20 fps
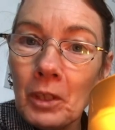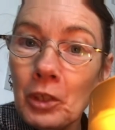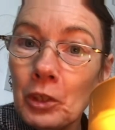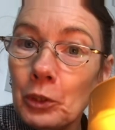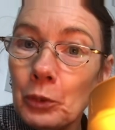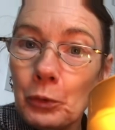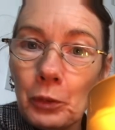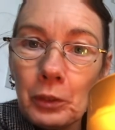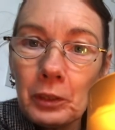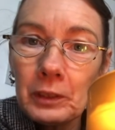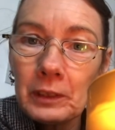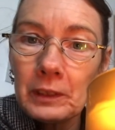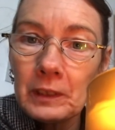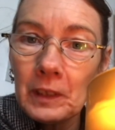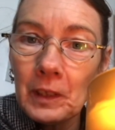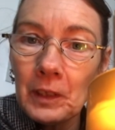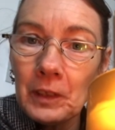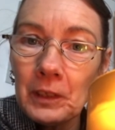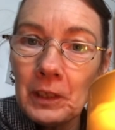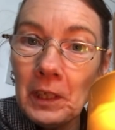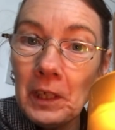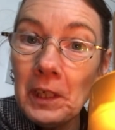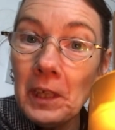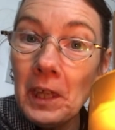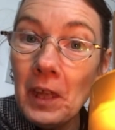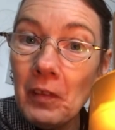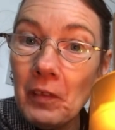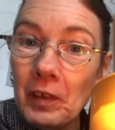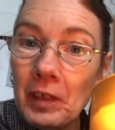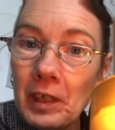You can turn it
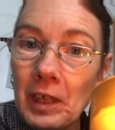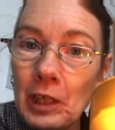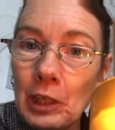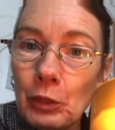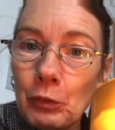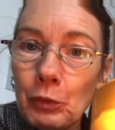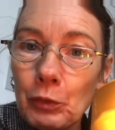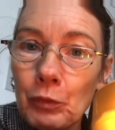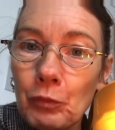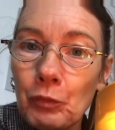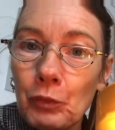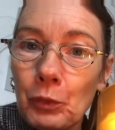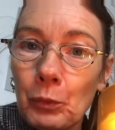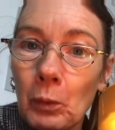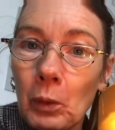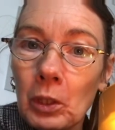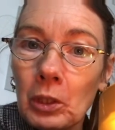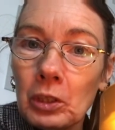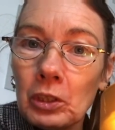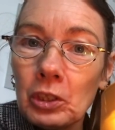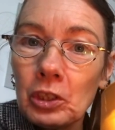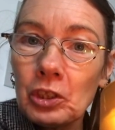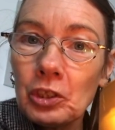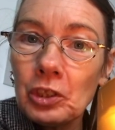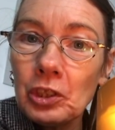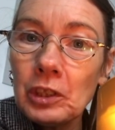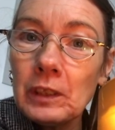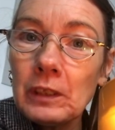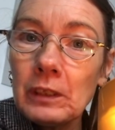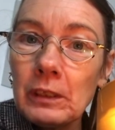another colour if you want.
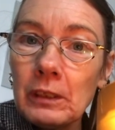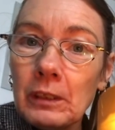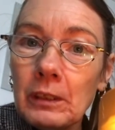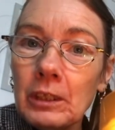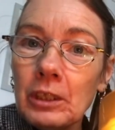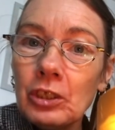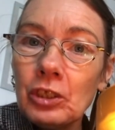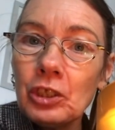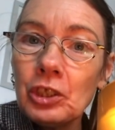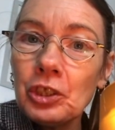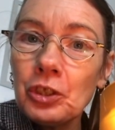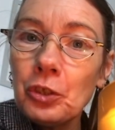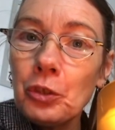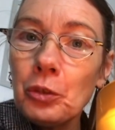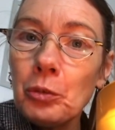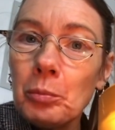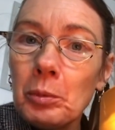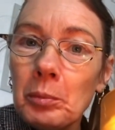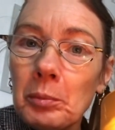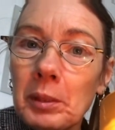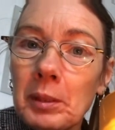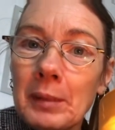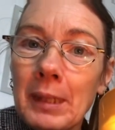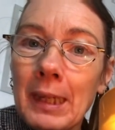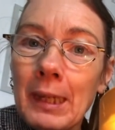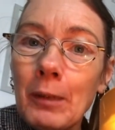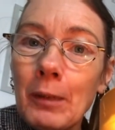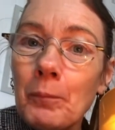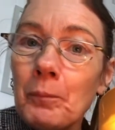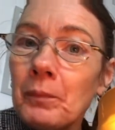Just humour me
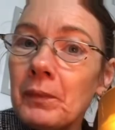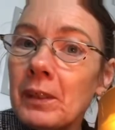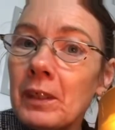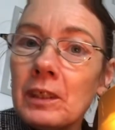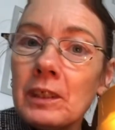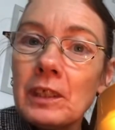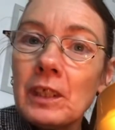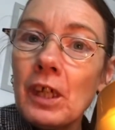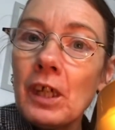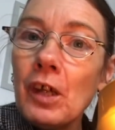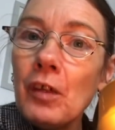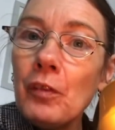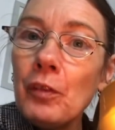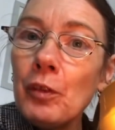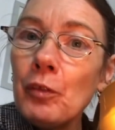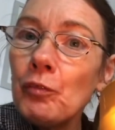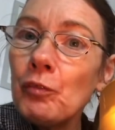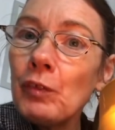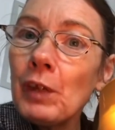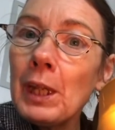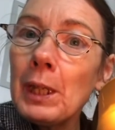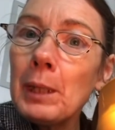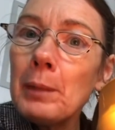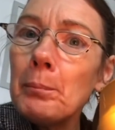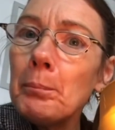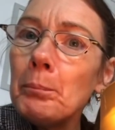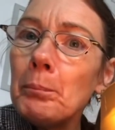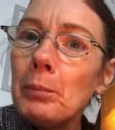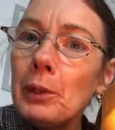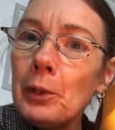now. Turn the
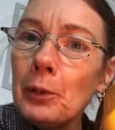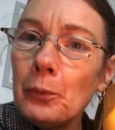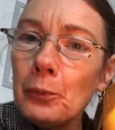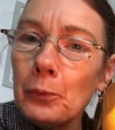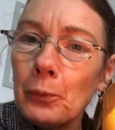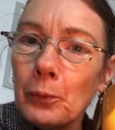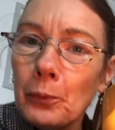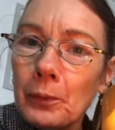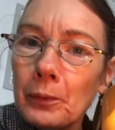flame blue.